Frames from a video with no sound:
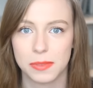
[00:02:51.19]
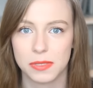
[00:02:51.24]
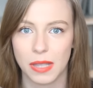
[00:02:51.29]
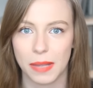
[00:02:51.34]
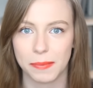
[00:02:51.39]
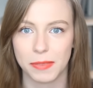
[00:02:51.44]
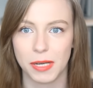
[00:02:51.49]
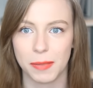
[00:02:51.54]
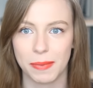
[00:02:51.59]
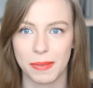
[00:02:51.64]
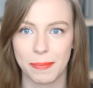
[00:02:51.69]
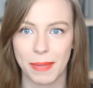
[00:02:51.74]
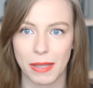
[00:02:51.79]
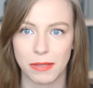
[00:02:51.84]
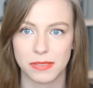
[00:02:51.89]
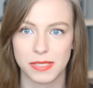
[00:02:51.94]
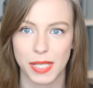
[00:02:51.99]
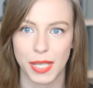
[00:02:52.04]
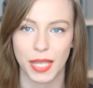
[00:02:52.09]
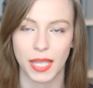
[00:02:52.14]
So I'm gonna be
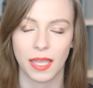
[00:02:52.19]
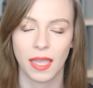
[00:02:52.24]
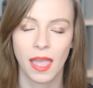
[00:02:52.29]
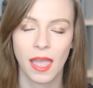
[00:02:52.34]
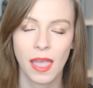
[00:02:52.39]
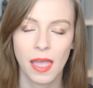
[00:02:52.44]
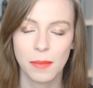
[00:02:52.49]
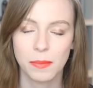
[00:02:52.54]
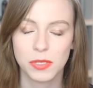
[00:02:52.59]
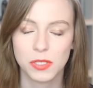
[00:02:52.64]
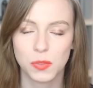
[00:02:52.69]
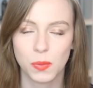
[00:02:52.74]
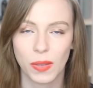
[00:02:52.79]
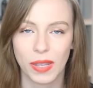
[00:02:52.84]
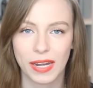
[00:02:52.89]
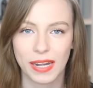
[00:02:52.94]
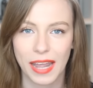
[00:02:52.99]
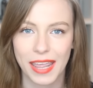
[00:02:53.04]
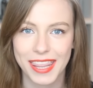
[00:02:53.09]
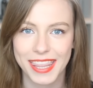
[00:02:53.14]
bouncing
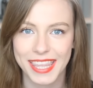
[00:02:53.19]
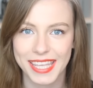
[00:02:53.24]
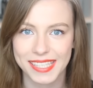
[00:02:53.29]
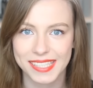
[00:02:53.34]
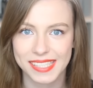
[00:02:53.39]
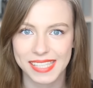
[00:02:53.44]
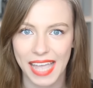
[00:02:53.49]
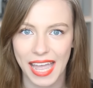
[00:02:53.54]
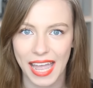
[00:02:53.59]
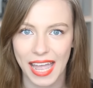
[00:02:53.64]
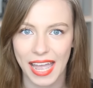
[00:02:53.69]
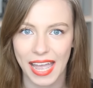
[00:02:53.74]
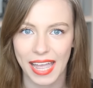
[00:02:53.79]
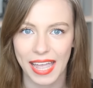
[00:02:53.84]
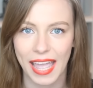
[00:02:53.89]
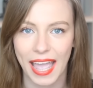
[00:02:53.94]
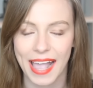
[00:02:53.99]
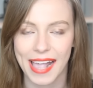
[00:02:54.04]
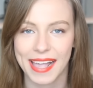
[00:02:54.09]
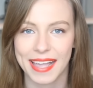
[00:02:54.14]
between this guy
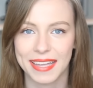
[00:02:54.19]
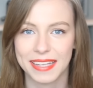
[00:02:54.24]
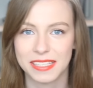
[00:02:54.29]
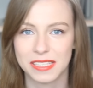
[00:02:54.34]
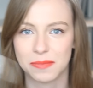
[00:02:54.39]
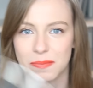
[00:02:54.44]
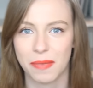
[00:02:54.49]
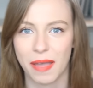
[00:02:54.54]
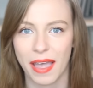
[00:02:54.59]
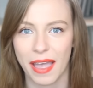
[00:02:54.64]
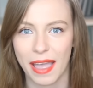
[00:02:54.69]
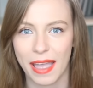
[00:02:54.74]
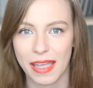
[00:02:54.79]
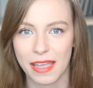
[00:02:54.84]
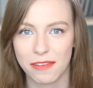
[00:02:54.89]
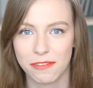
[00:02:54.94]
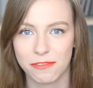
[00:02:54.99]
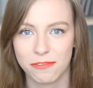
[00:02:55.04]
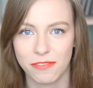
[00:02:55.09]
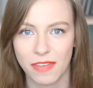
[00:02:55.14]
and
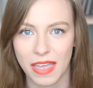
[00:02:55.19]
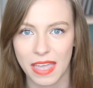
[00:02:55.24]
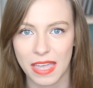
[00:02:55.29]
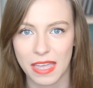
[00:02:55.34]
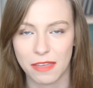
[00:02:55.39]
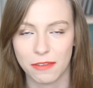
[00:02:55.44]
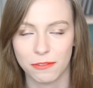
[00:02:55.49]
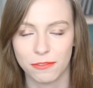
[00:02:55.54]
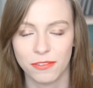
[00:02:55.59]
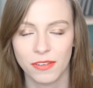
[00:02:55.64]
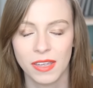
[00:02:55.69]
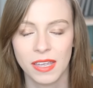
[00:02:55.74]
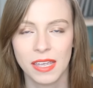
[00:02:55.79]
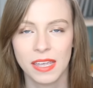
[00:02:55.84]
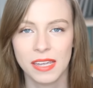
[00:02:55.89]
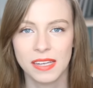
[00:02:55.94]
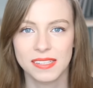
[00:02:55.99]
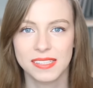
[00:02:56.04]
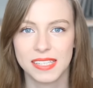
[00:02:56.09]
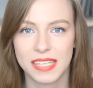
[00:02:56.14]
my fave
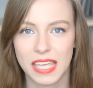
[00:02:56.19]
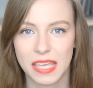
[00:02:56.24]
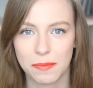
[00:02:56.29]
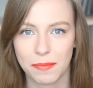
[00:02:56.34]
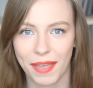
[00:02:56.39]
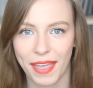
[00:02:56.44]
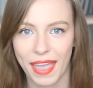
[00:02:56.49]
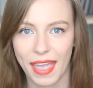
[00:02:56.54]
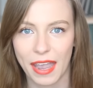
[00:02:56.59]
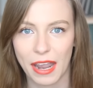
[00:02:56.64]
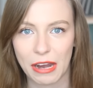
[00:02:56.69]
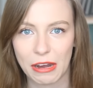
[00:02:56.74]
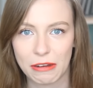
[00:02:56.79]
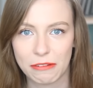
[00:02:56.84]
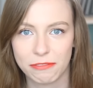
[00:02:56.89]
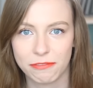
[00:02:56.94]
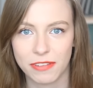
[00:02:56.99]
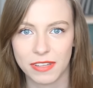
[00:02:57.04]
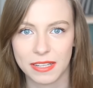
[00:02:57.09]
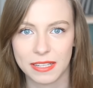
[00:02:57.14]
to keep my
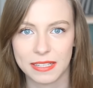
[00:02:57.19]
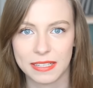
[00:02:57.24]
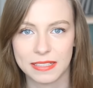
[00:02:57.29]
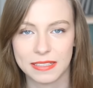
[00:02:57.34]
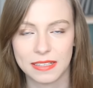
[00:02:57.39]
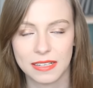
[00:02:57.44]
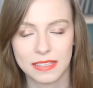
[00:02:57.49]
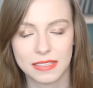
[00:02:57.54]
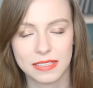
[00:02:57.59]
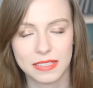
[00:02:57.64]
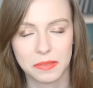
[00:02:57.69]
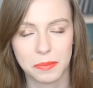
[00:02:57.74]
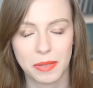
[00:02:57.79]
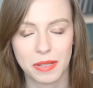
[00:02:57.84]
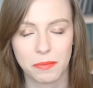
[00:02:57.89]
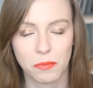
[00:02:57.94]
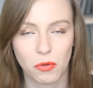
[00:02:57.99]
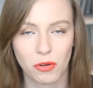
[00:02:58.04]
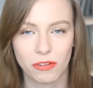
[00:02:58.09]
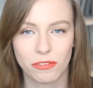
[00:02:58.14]
hair feeling a little
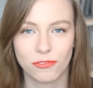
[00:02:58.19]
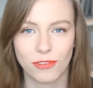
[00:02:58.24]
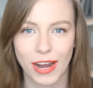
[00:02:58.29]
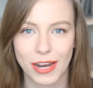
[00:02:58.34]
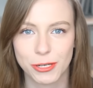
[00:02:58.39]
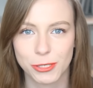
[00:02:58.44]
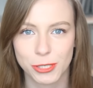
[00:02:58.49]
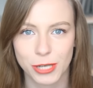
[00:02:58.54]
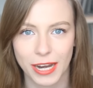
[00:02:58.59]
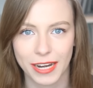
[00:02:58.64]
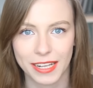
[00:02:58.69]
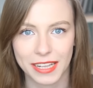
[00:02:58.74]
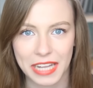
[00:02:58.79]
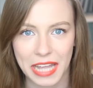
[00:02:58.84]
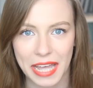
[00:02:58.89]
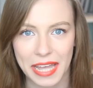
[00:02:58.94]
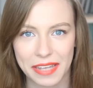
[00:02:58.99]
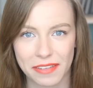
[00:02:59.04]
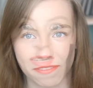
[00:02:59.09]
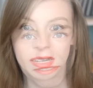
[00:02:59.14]
bit more fresh and
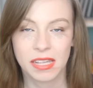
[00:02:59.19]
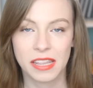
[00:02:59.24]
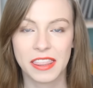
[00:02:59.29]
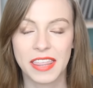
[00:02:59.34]
alive.